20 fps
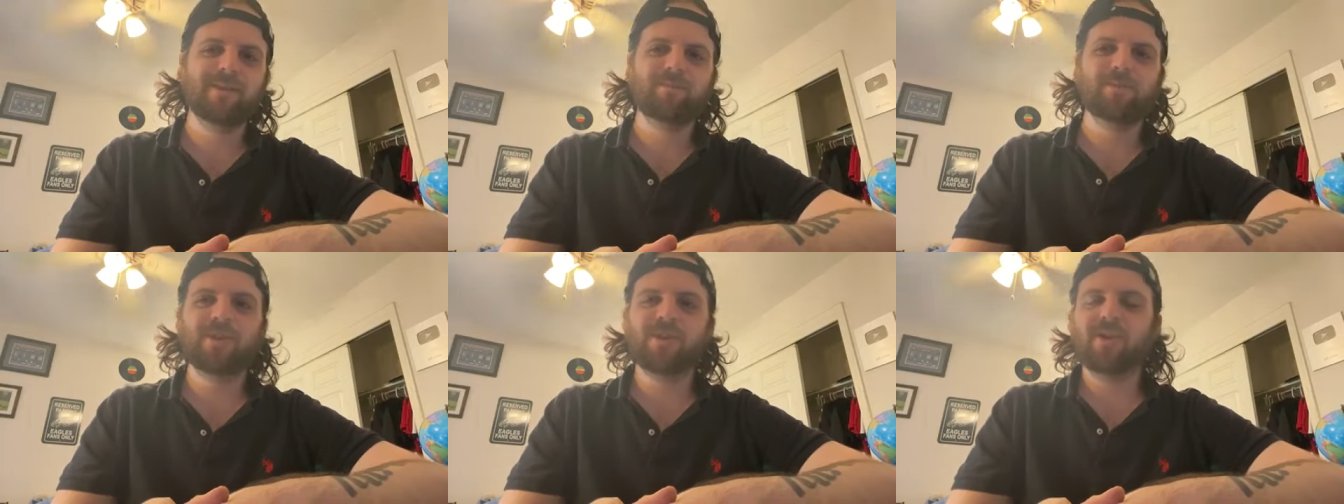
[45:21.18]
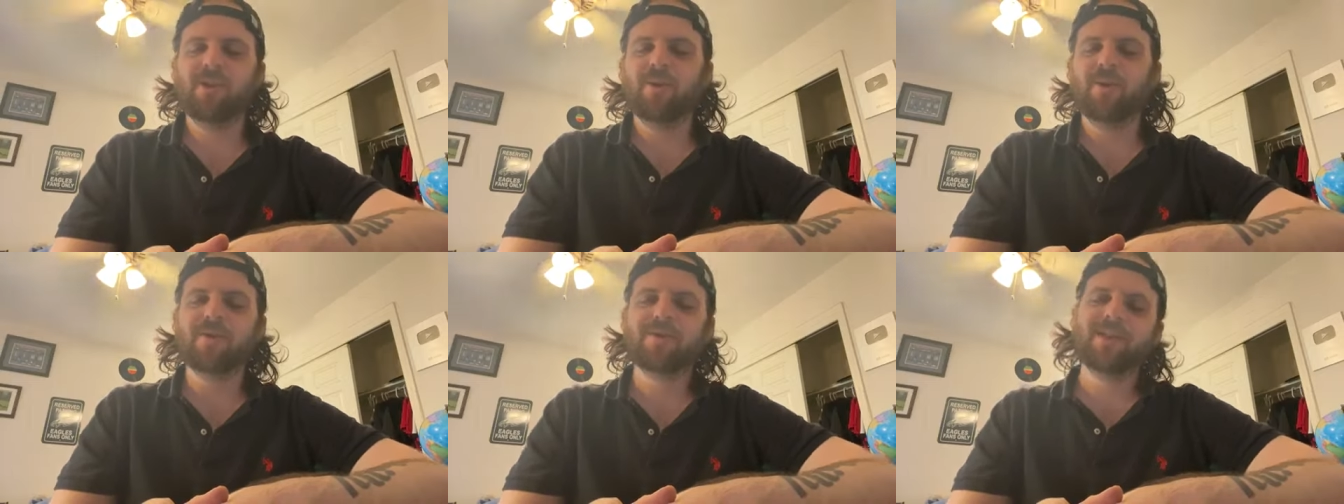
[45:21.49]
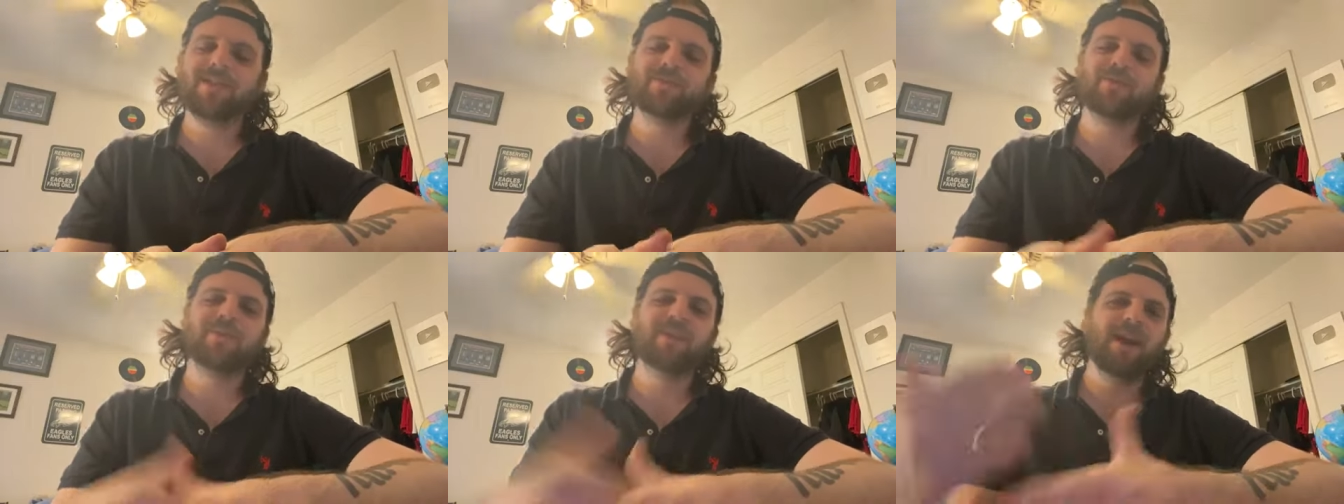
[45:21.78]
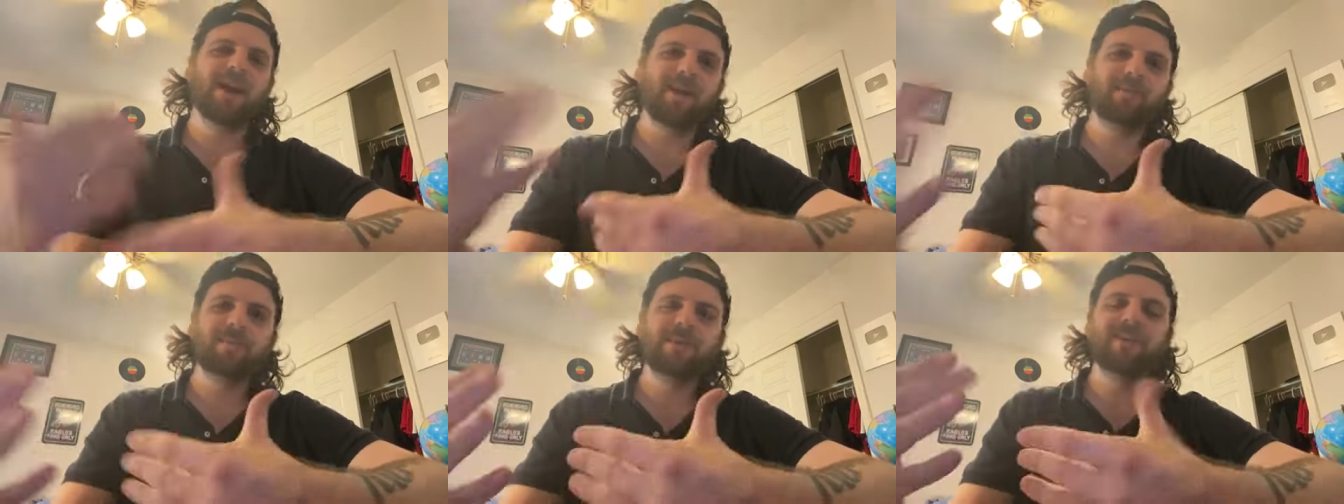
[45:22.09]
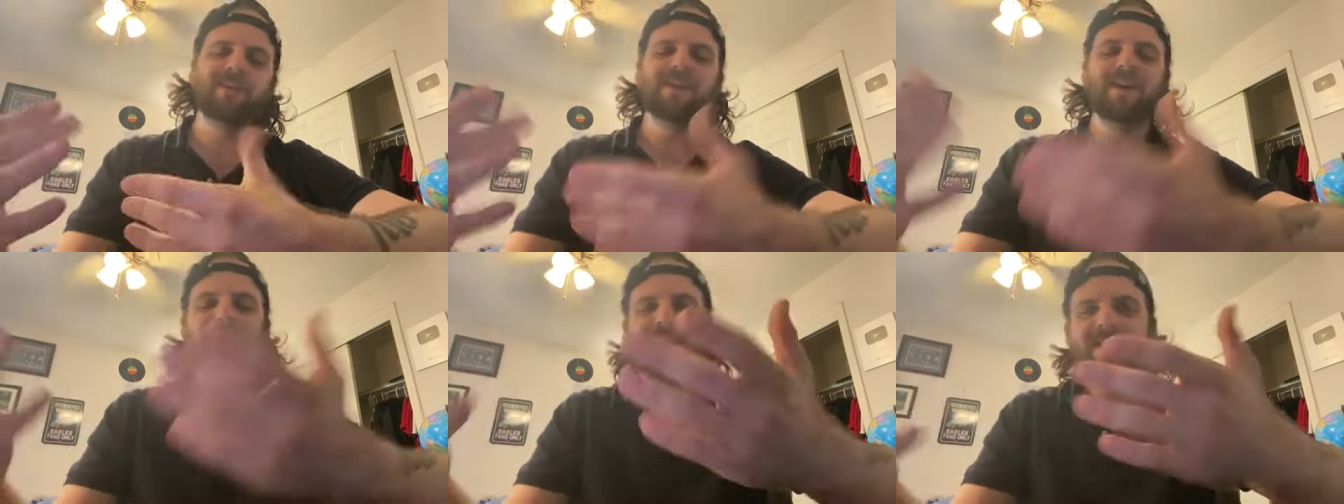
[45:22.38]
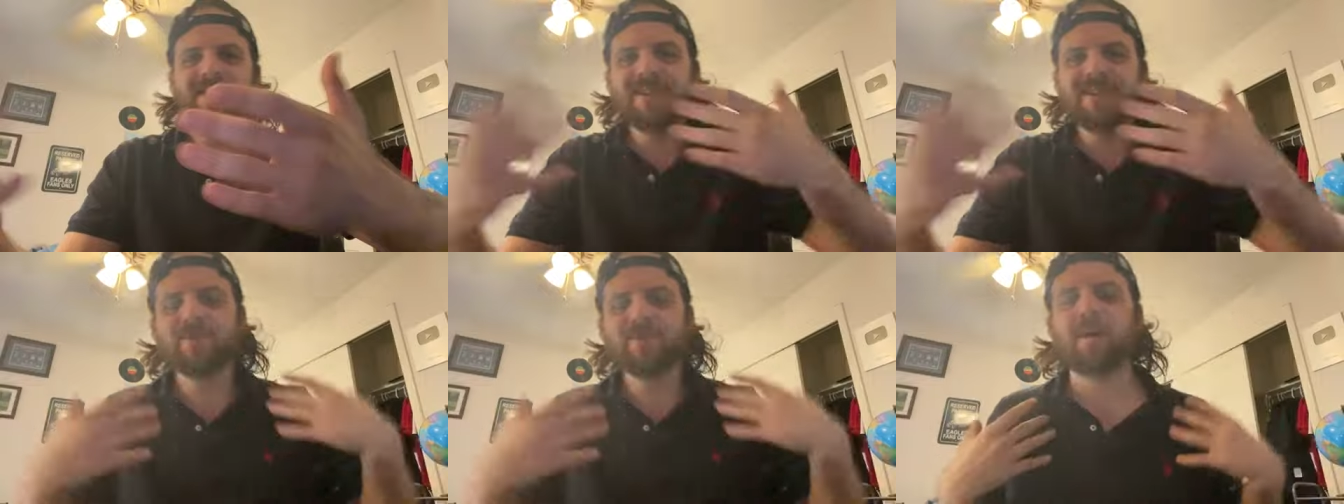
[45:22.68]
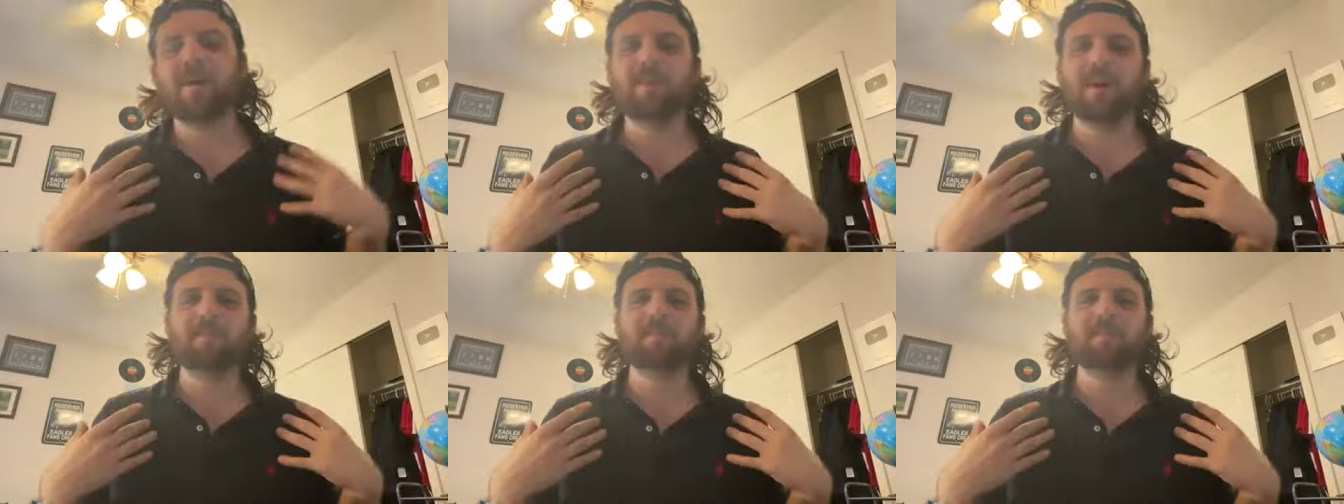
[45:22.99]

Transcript: But you know what? That's how they got me. That's I'm,